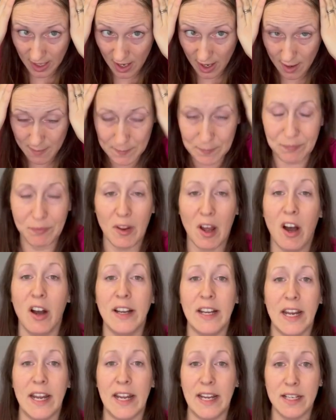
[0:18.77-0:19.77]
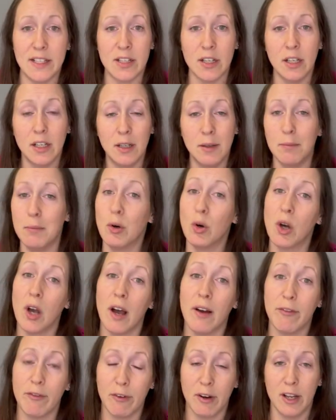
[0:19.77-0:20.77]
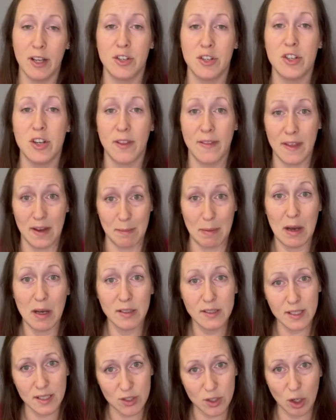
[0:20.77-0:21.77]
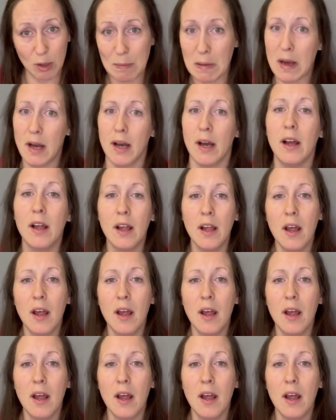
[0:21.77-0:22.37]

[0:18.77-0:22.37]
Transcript: I need more coverage than a parting topper,